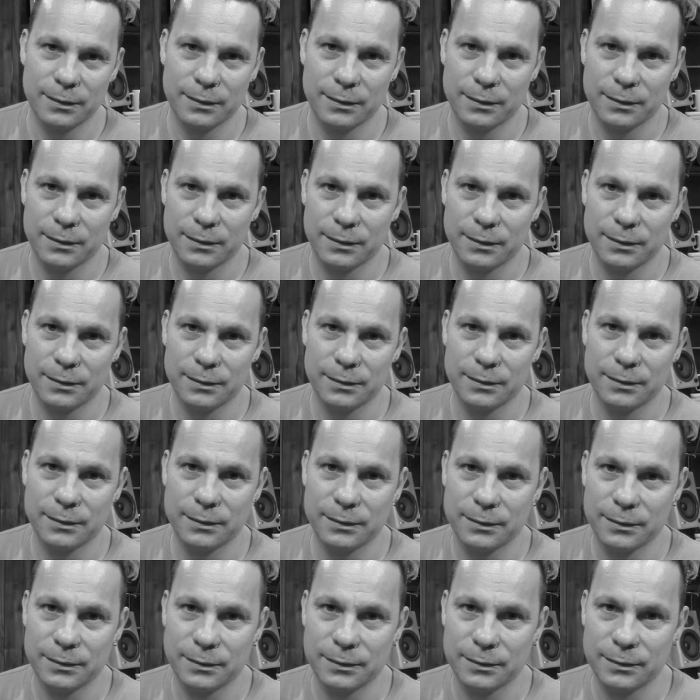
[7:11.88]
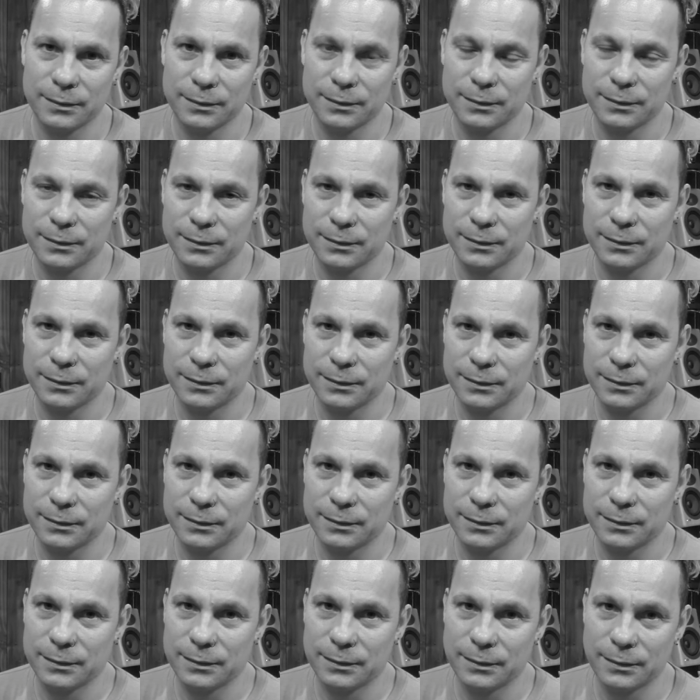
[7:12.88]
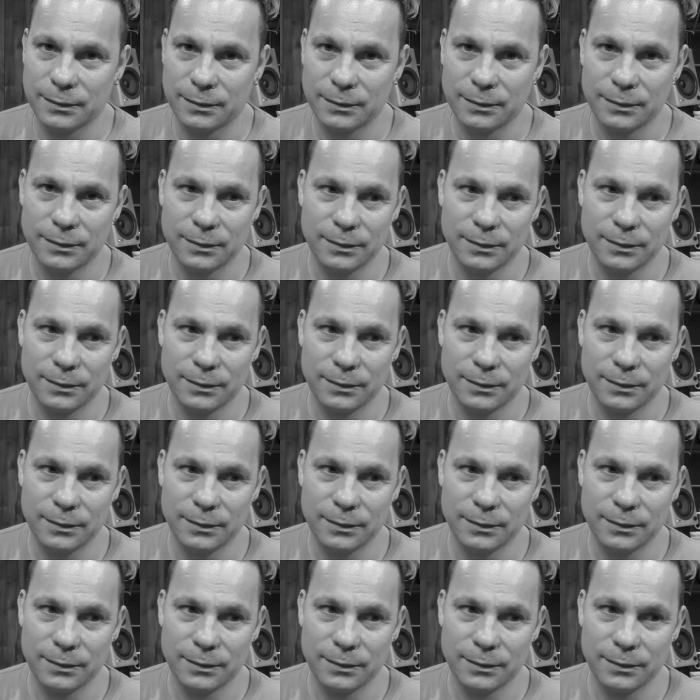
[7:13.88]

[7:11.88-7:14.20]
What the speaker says: No one is speaking in this clip.